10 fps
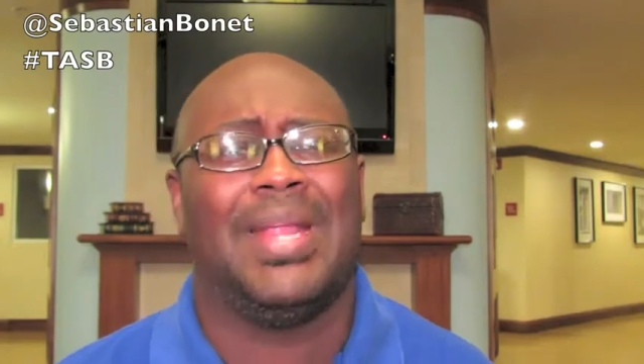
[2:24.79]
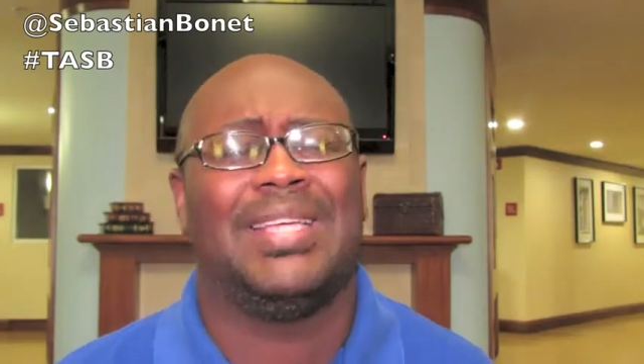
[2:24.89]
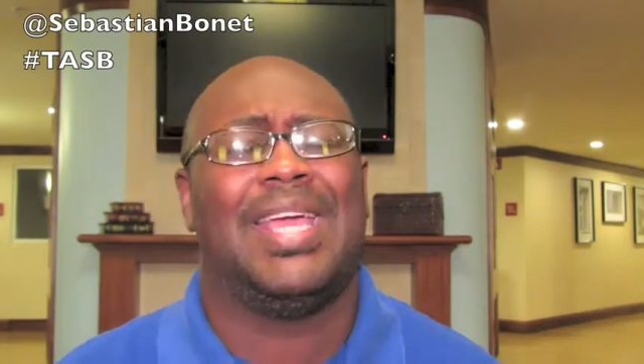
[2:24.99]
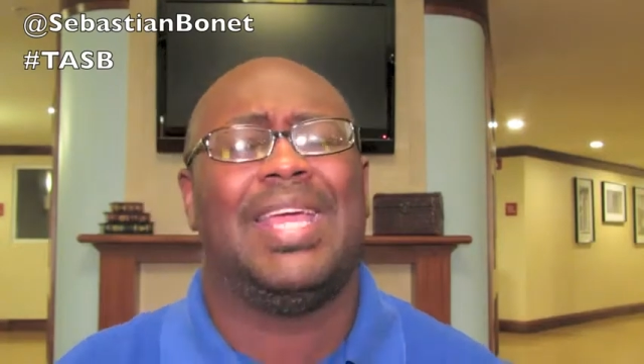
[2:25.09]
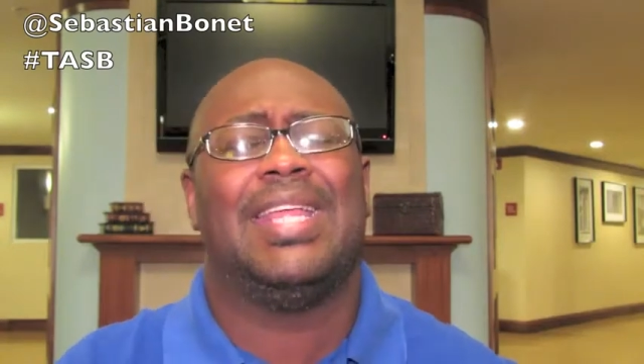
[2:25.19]
but
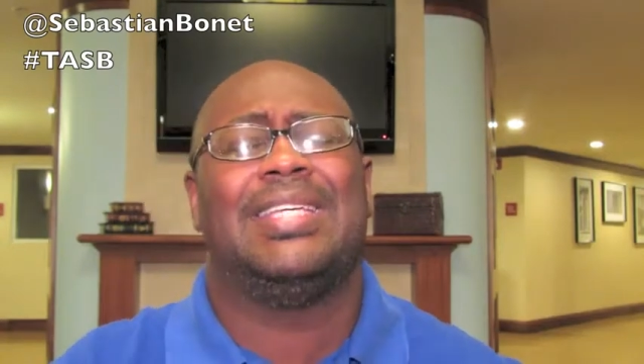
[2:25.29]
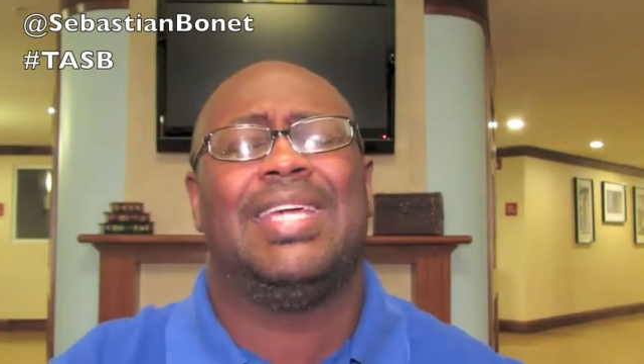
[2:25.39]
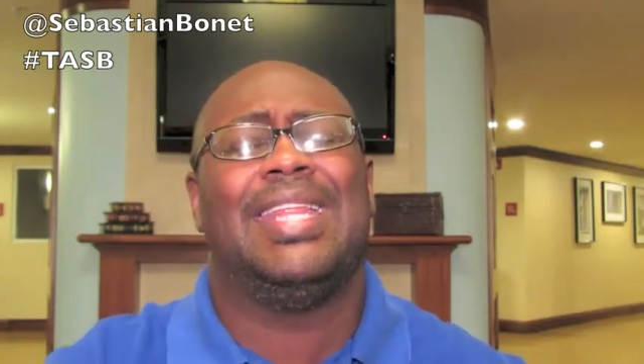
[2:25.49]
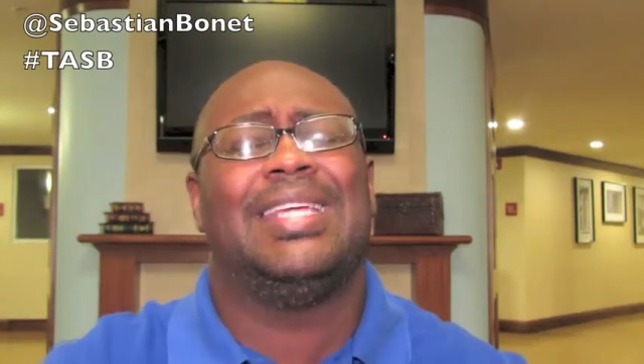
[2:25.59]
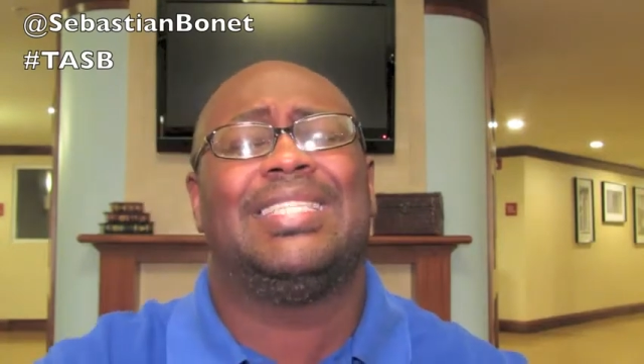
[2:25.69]

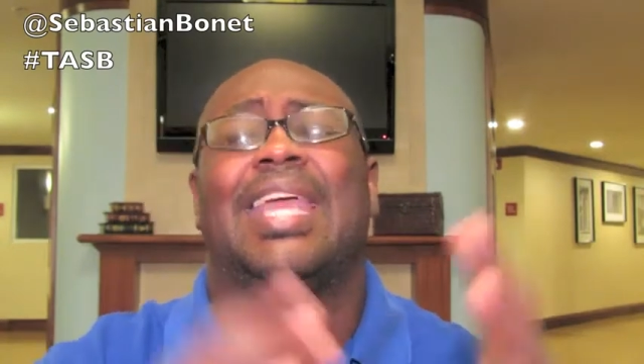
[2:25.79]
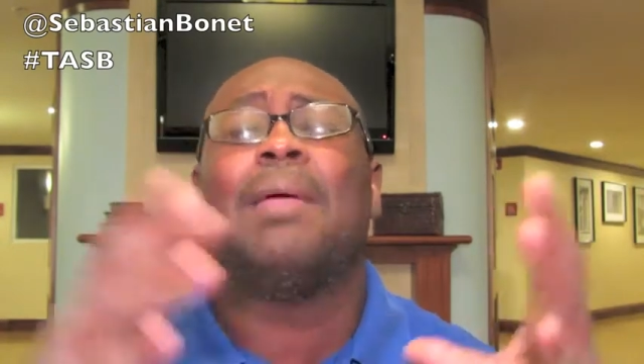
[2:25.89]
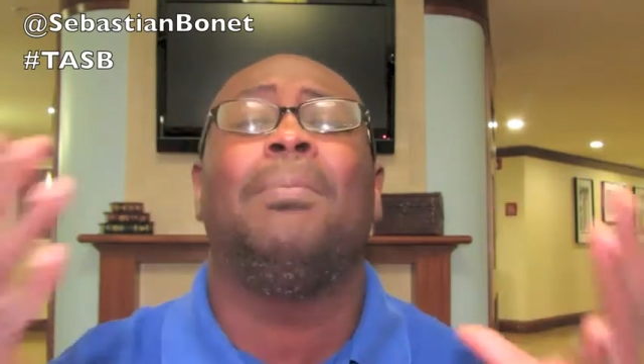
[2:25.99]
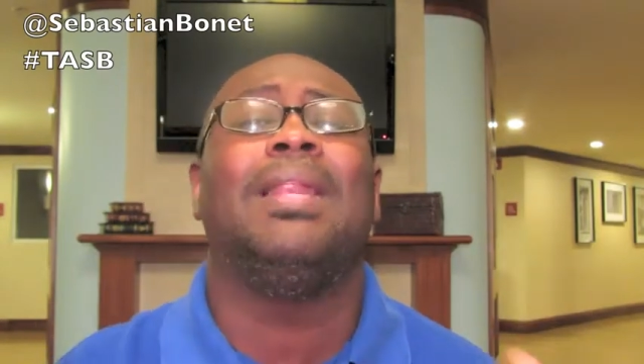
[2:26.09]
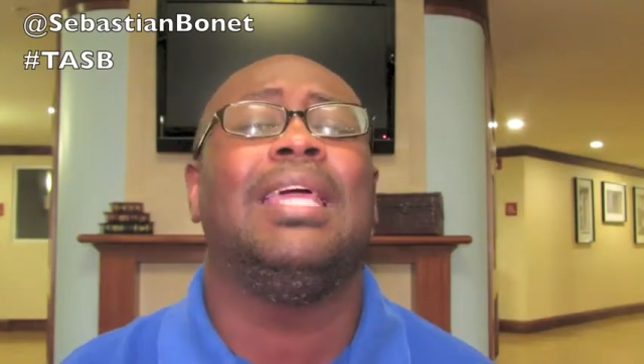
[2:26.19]
it is a
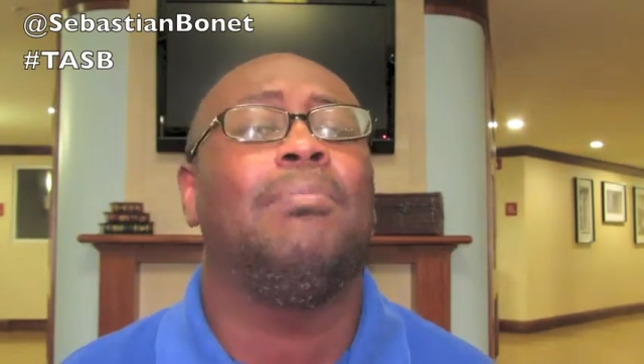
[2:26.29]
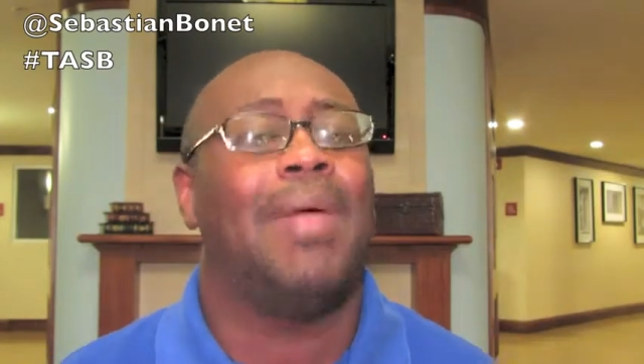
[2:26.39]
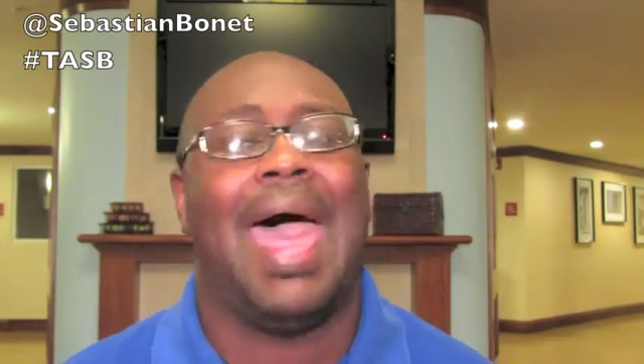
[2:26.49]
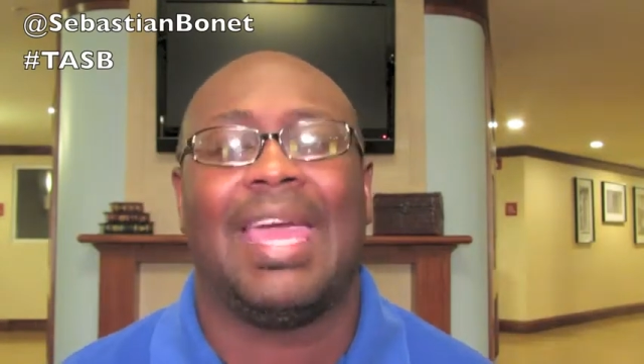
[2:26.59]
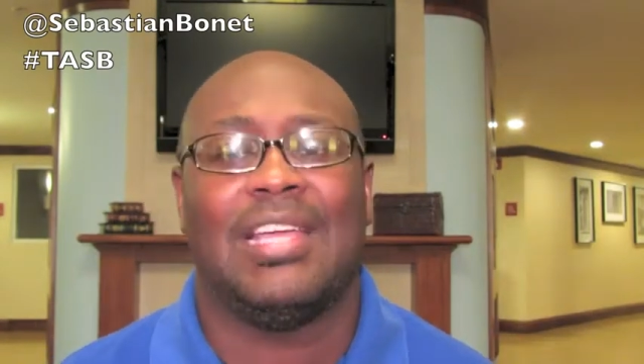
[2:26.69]
complete
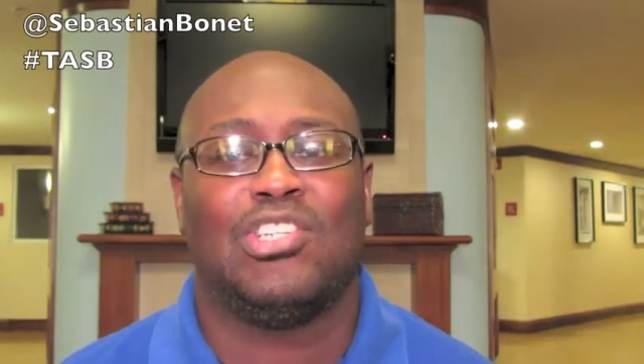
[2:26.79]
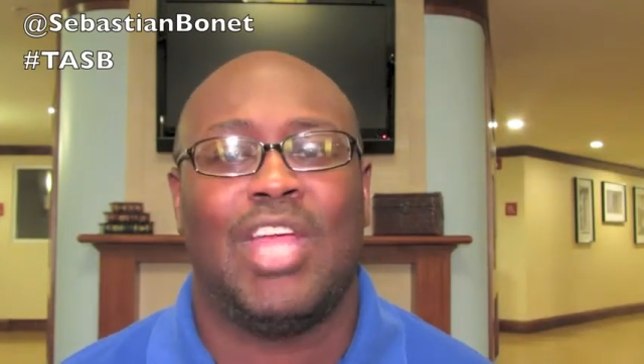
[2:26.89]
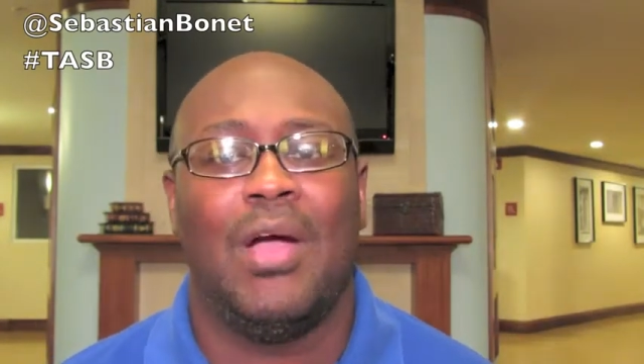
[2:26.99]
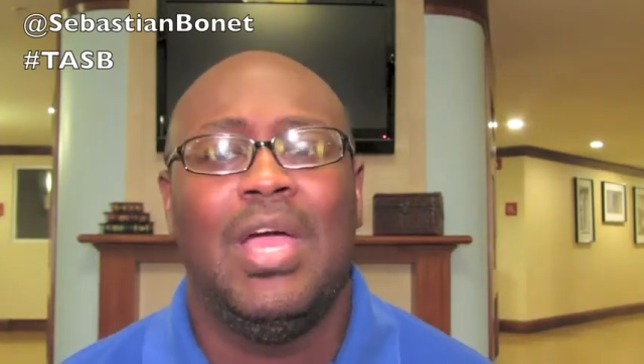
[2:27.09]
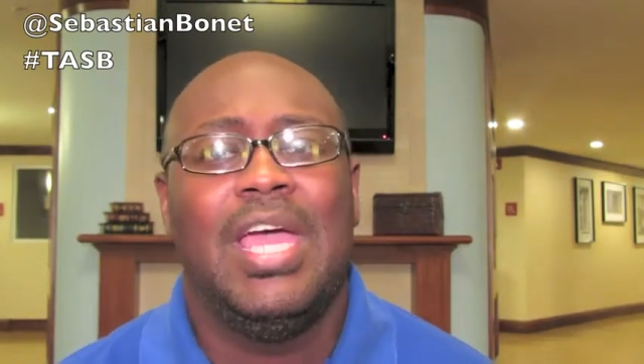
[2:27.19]
package
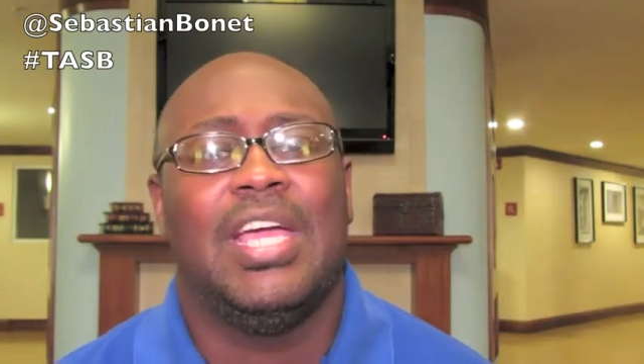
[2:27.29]
now,